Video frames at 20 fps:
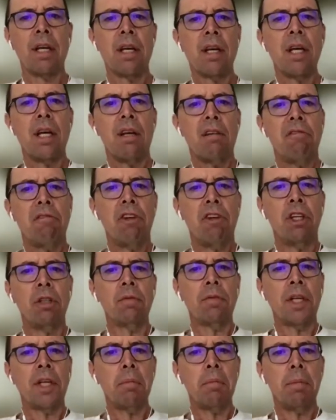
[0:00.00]
Film can
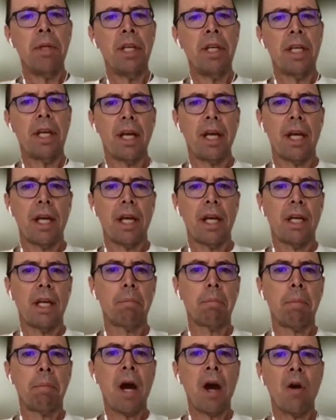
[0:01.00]
be a
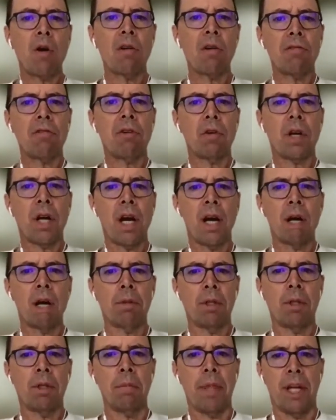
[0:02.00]
powerful complement
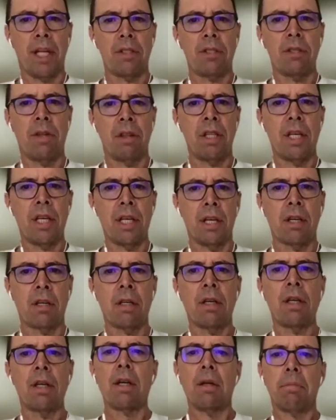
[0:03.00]
to theater,
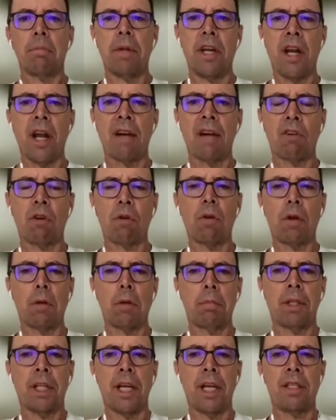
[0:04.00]
but never
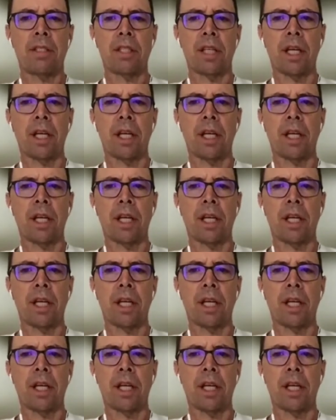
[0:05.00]
replace it,